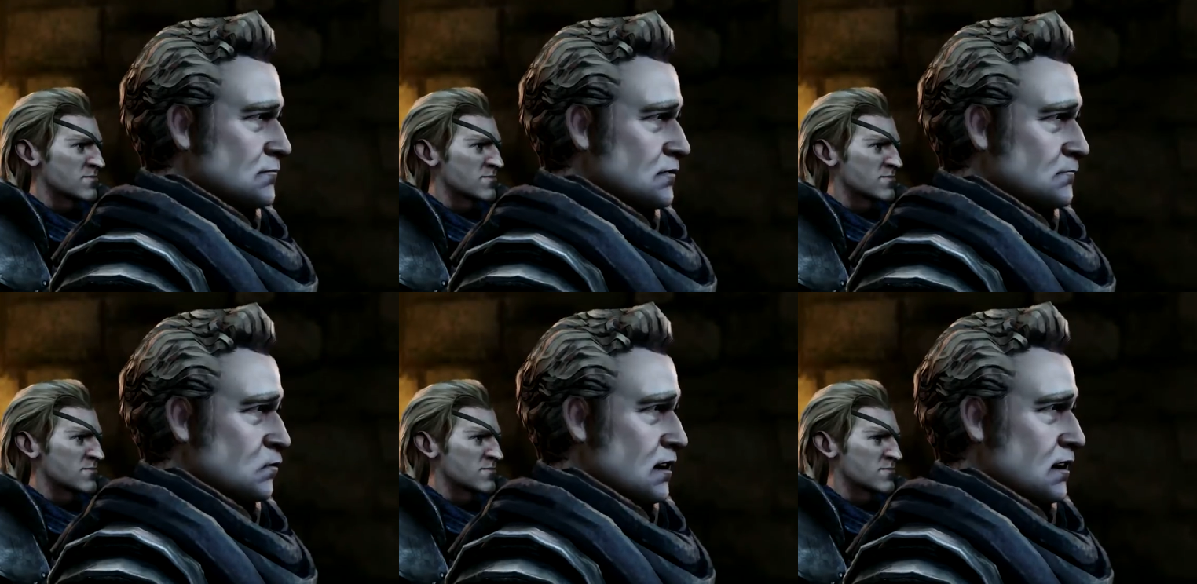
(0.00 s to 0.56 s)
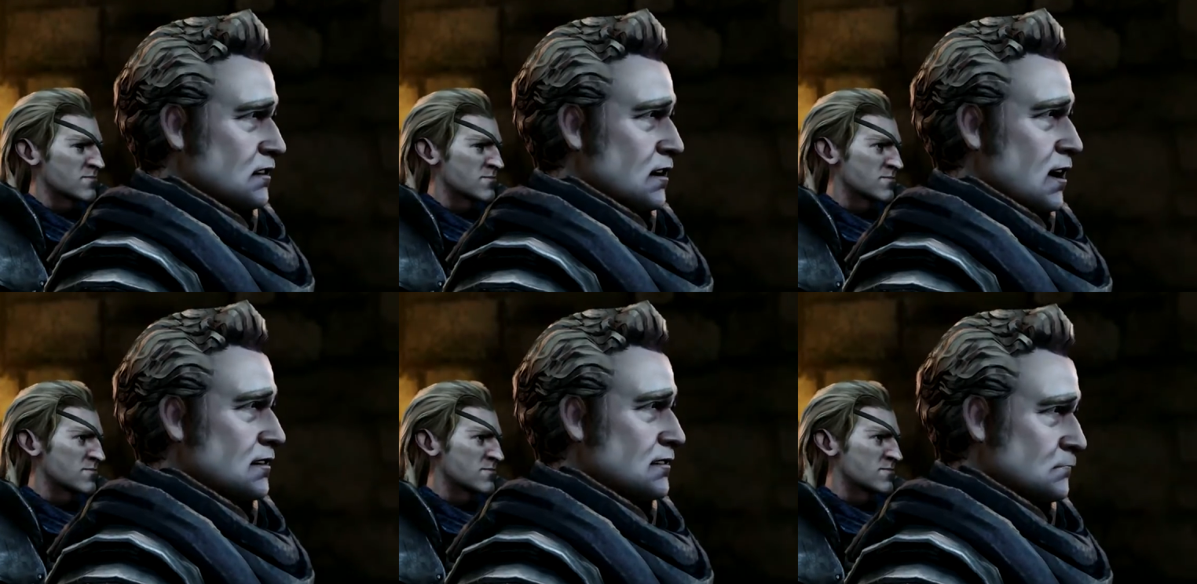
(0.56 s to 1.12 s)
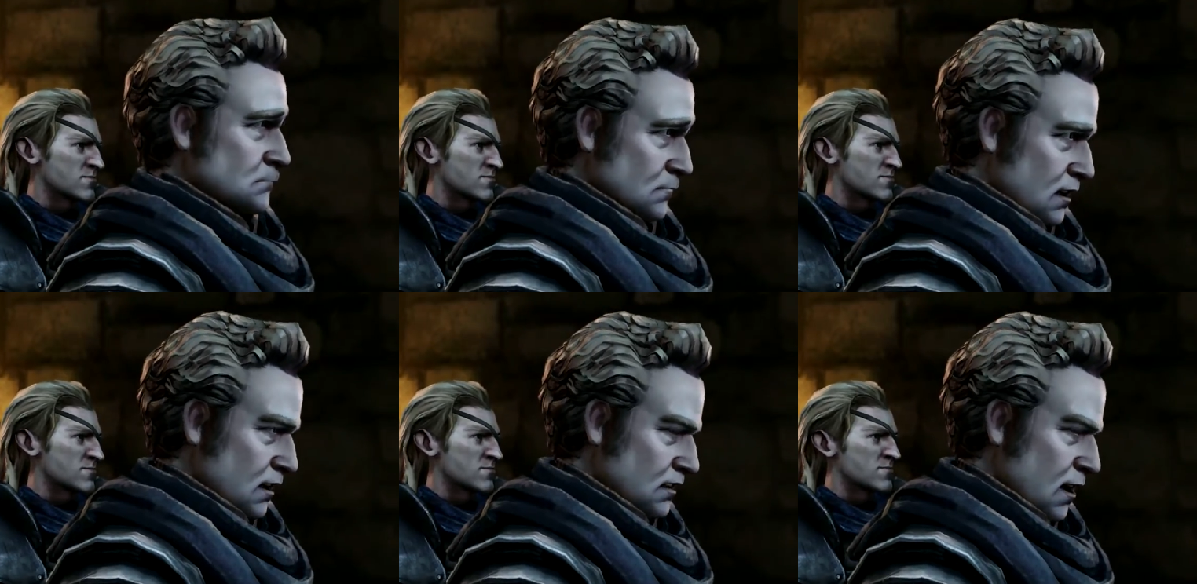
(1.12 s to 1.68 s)
Speaker 1: Let's put all this ugliness
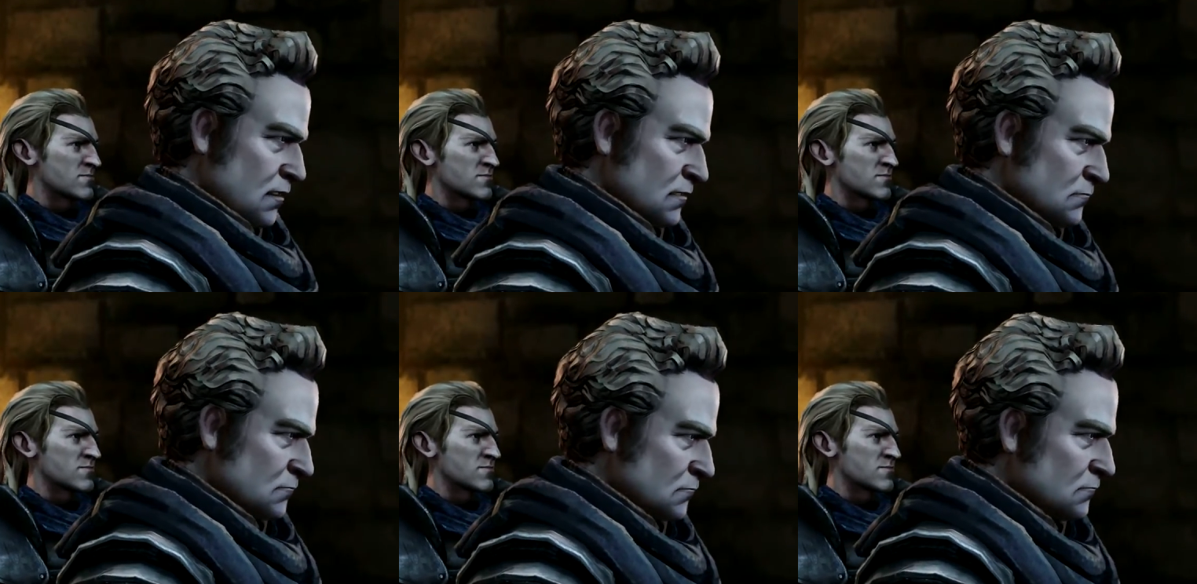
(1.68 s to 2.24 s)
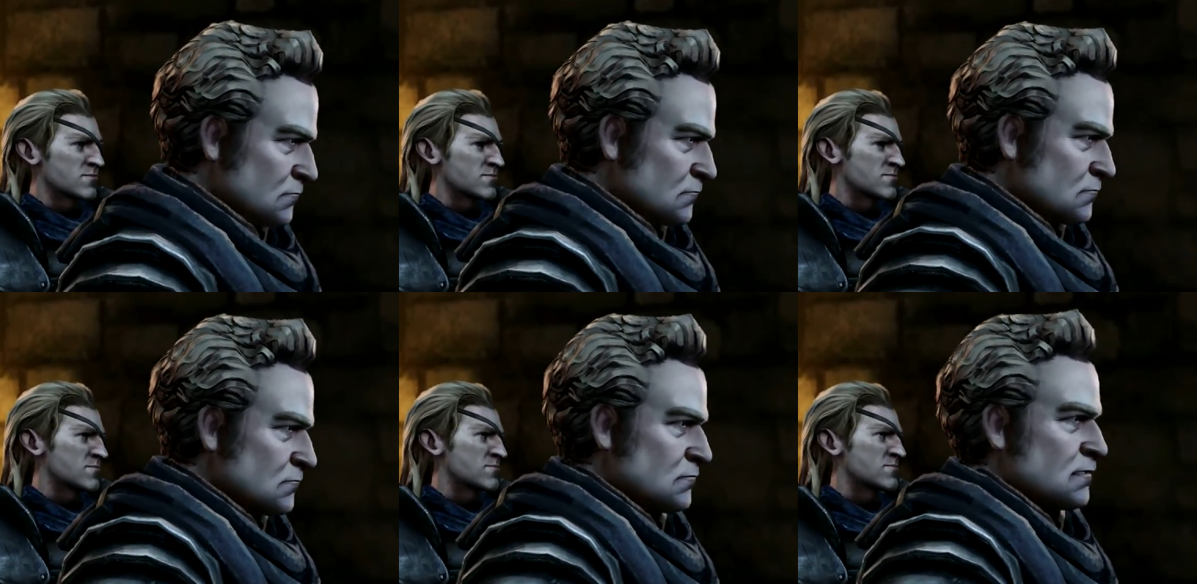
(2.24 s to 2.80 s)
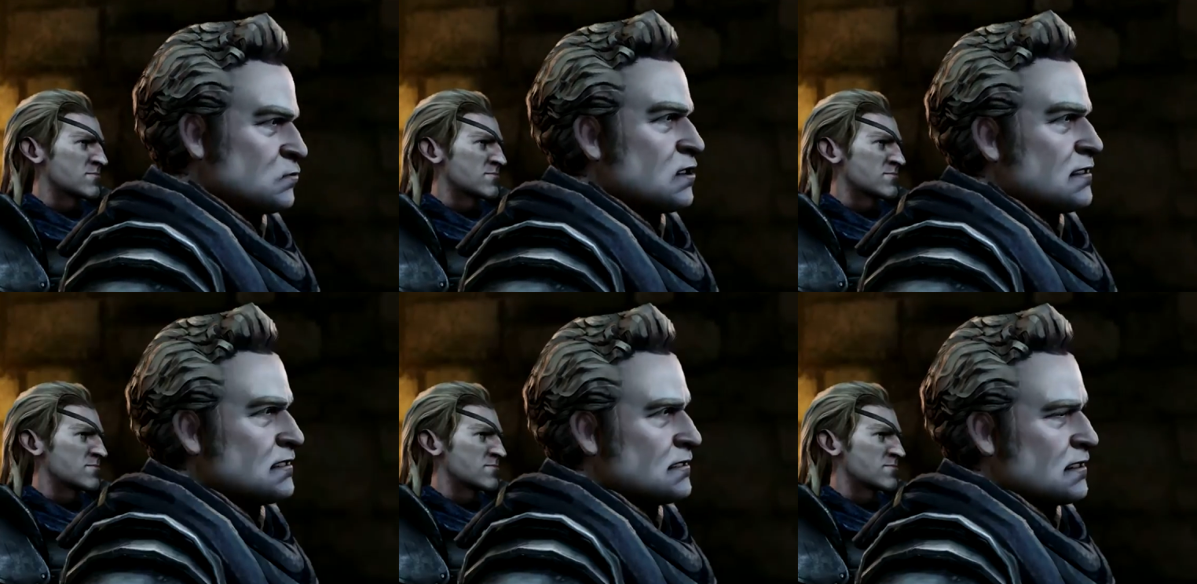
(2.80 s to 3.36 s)
behind us. I'm
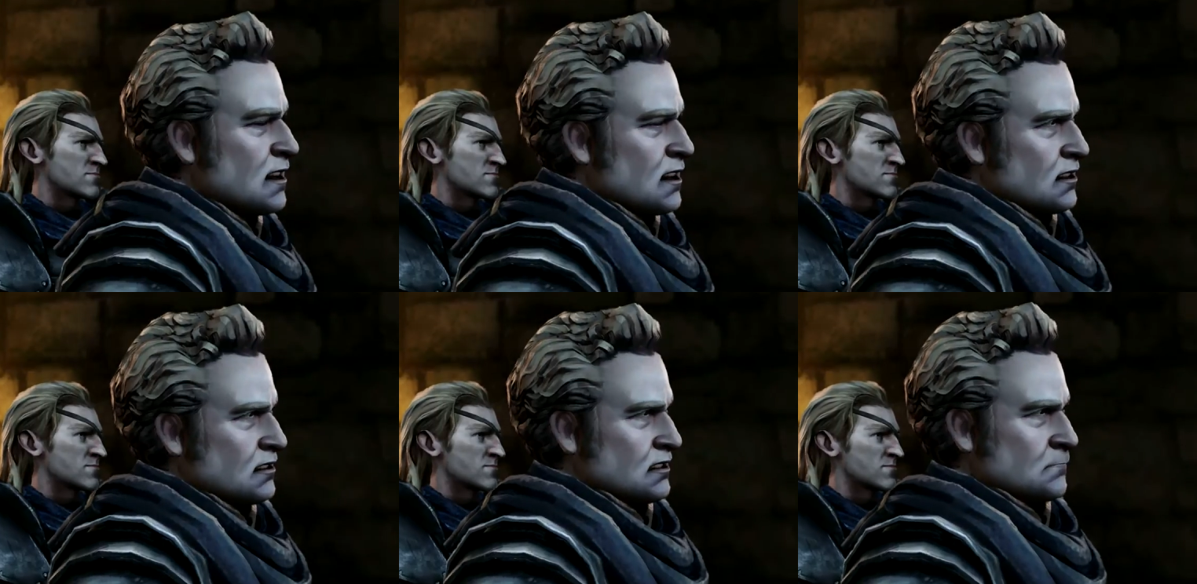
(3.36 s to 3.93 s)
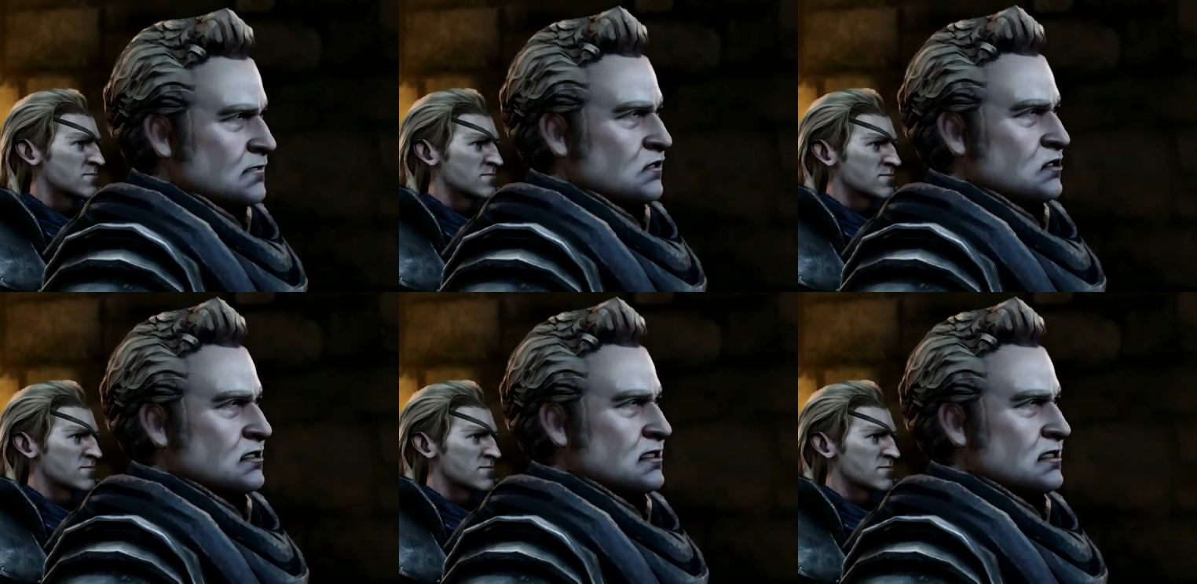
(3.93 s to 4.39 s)
willing to talk terms of your